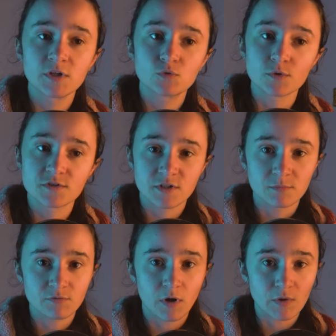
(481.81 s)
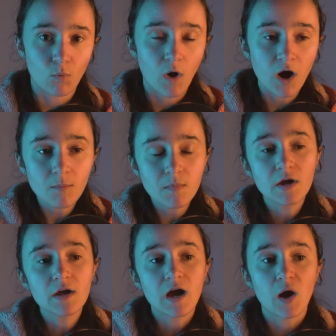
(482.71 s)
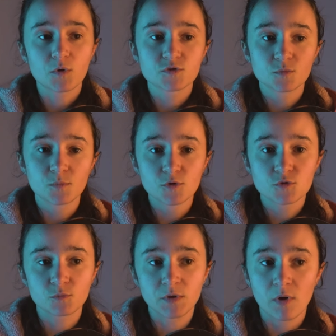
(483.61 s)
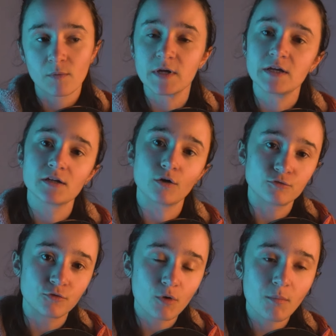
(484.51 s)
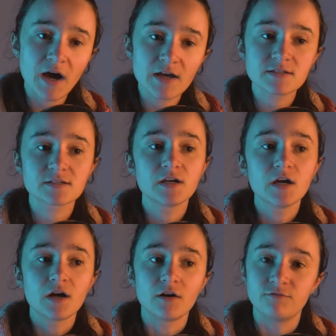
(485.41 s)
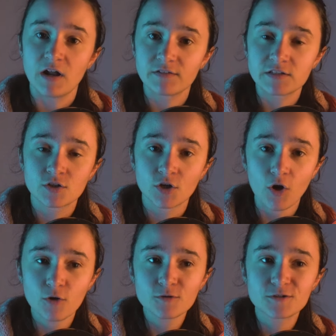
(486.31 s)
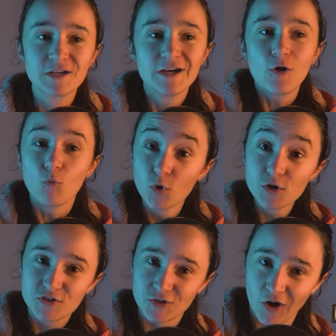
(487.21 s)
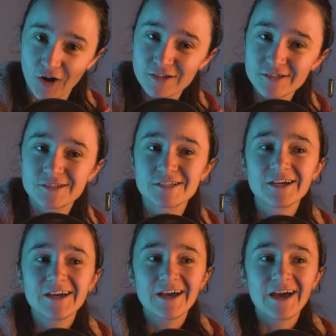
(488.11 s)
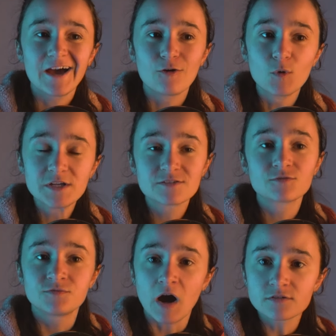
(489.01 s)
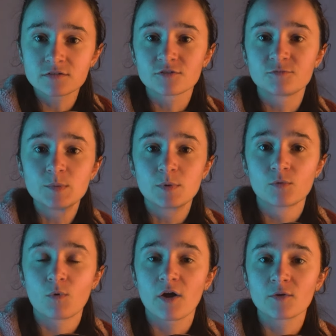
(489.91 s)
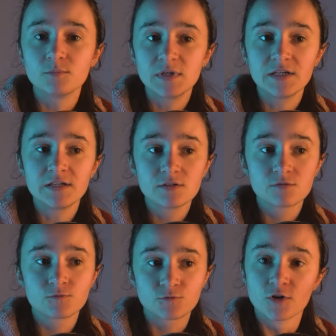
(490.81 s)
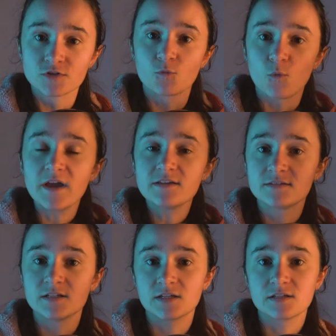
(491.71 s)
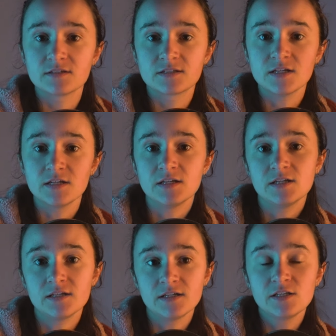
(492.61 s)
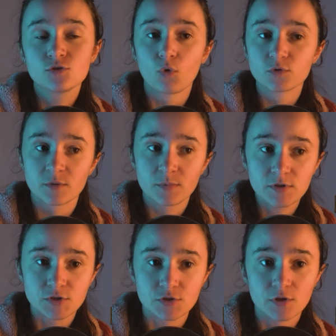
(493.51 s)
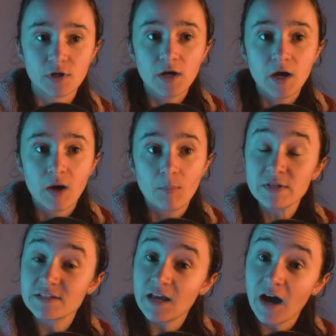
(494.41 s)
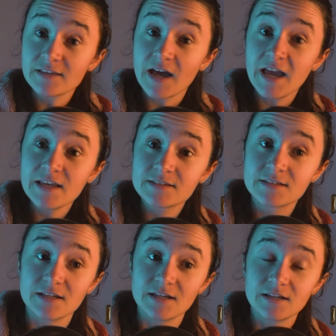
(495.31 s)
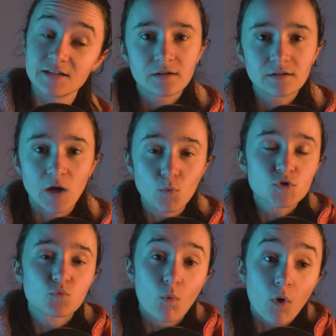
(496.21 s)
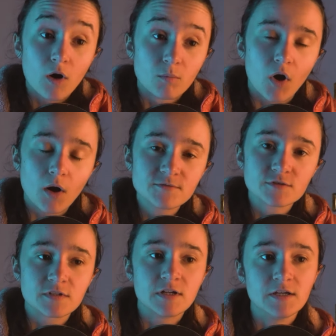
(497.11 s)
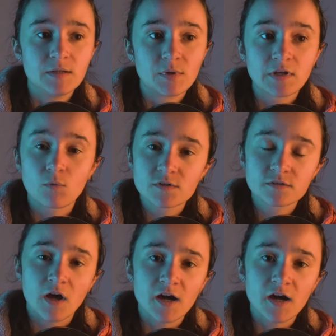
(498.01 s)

it would still be very warm. I was supposed to be wearing a full mask, a velvet coat, wool socks, with thousands of people around me further raising the indoor temperature. But they had AC. I was warm, obviously, but I wasn't